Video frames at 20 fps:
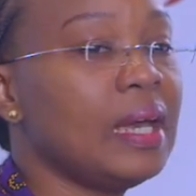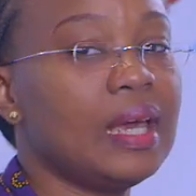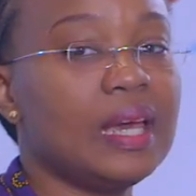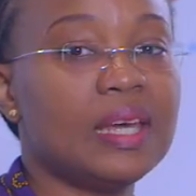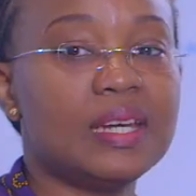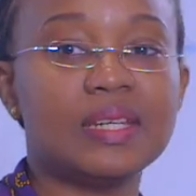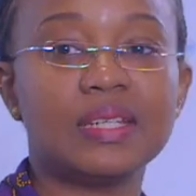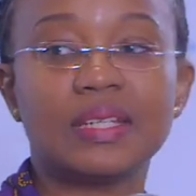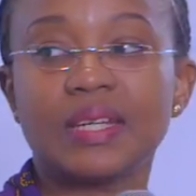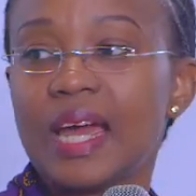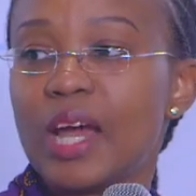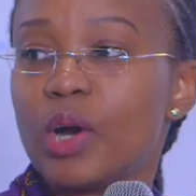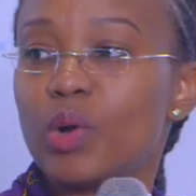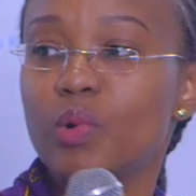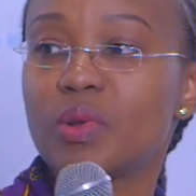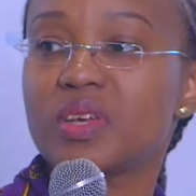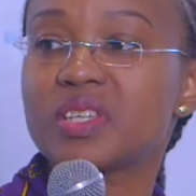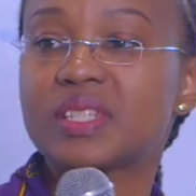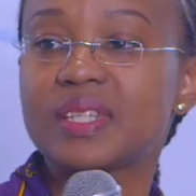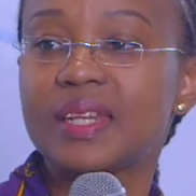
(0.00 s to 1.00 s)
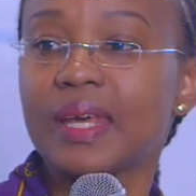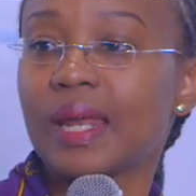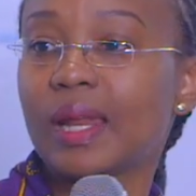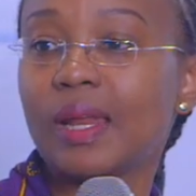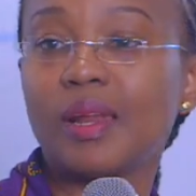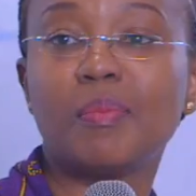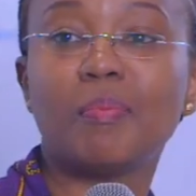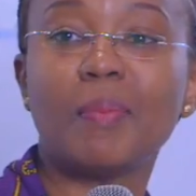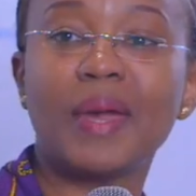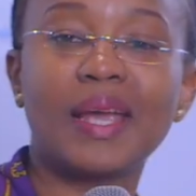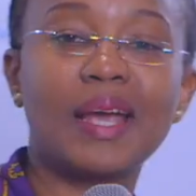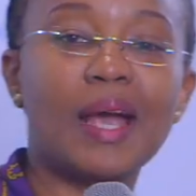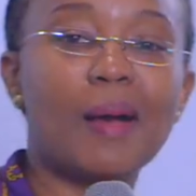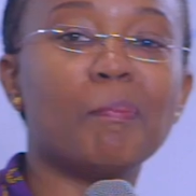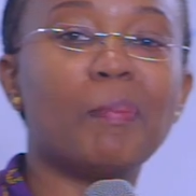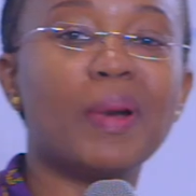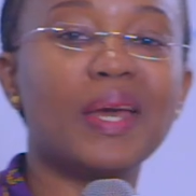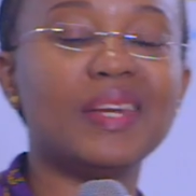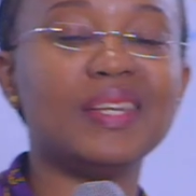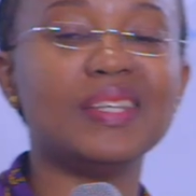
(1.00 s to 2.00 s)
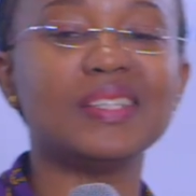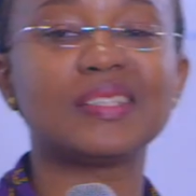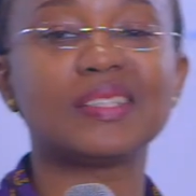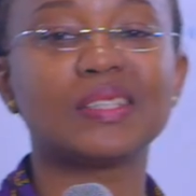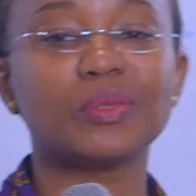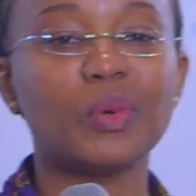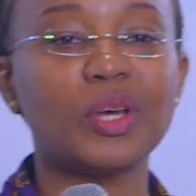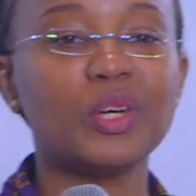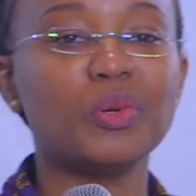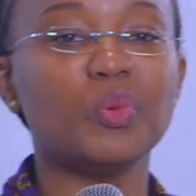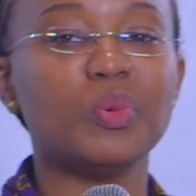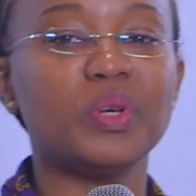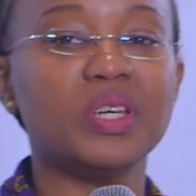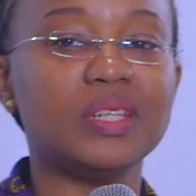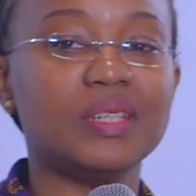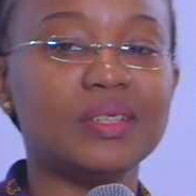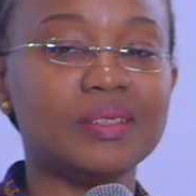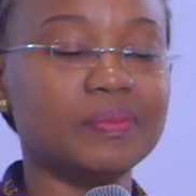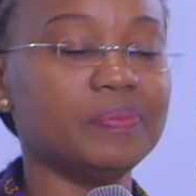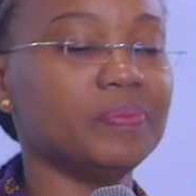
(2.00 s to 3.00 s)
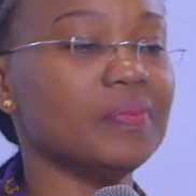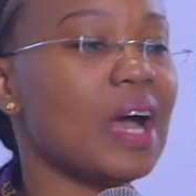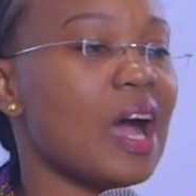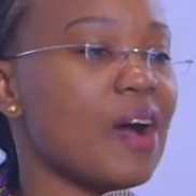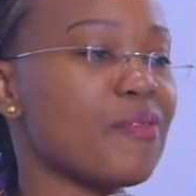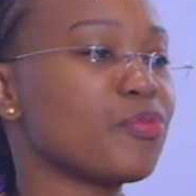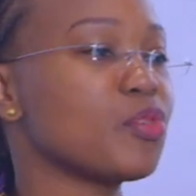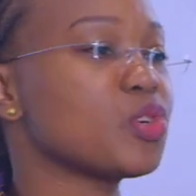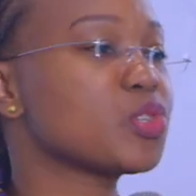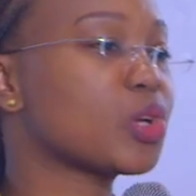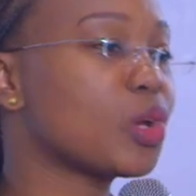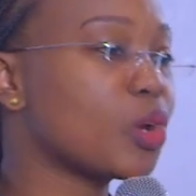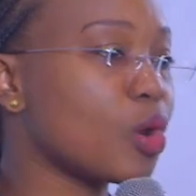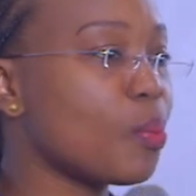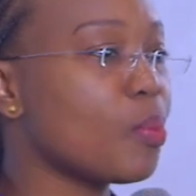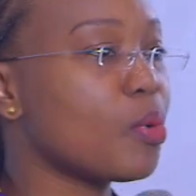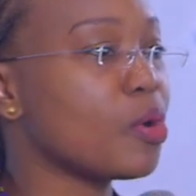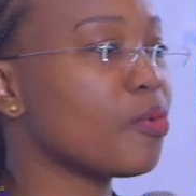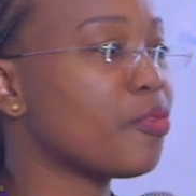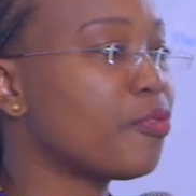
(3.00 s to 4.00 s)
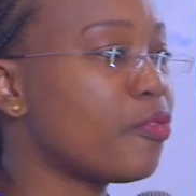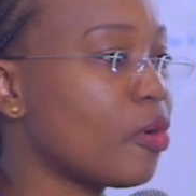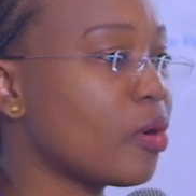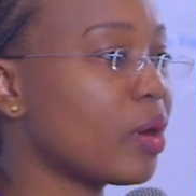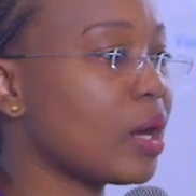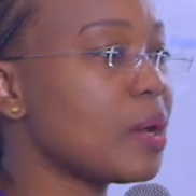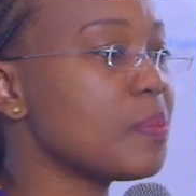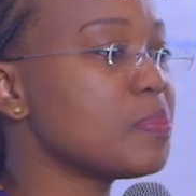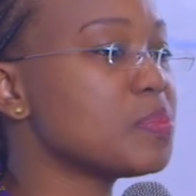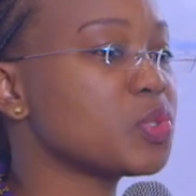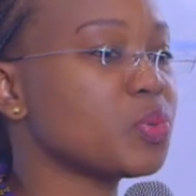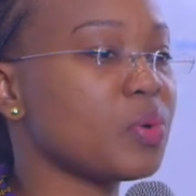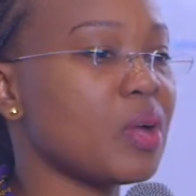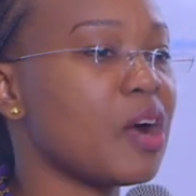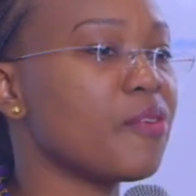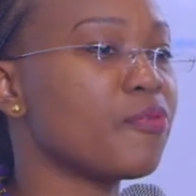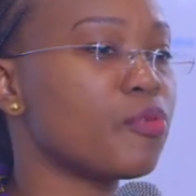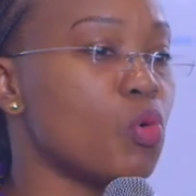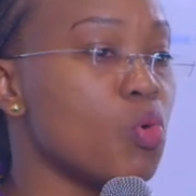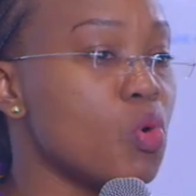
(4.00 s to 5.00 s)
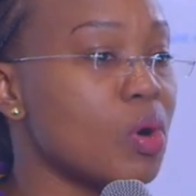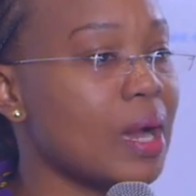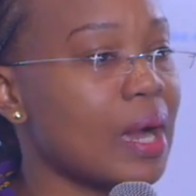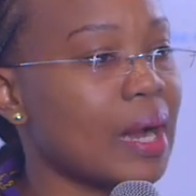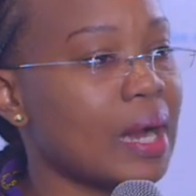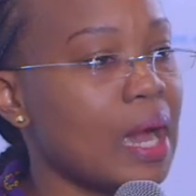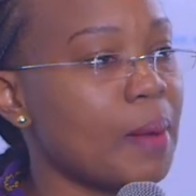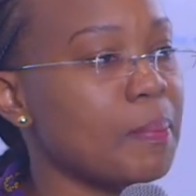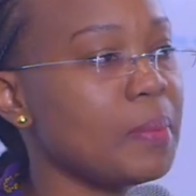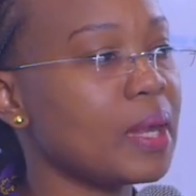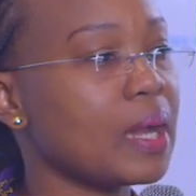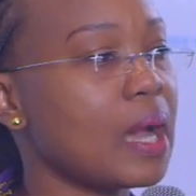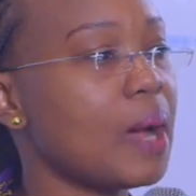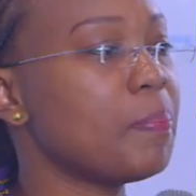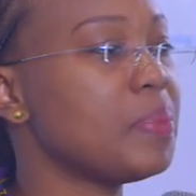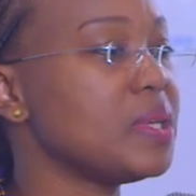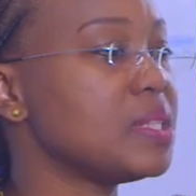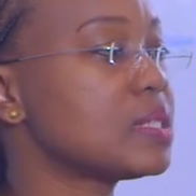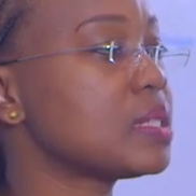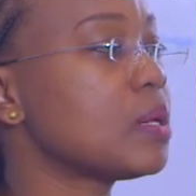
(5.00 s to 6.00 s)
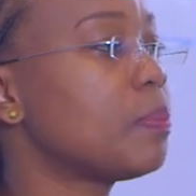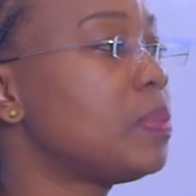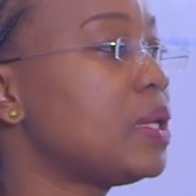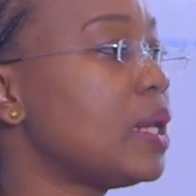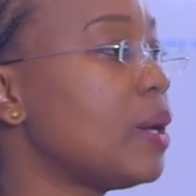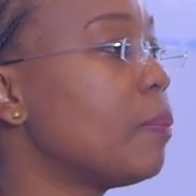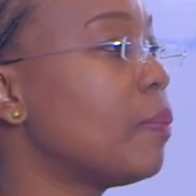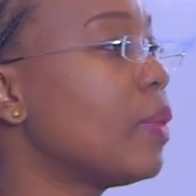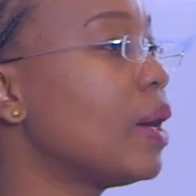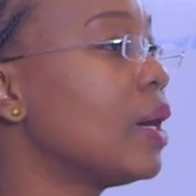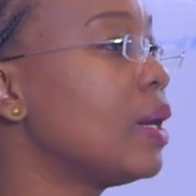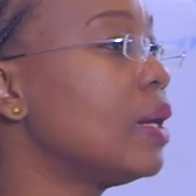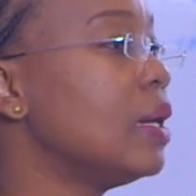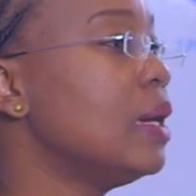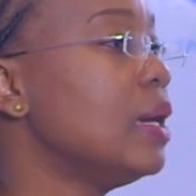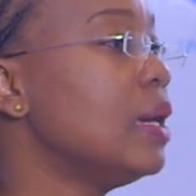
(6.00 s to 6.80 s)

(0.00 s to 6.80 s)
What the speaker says: And I always tell my companies, when we have those global forums, we have UNGA coming up in September,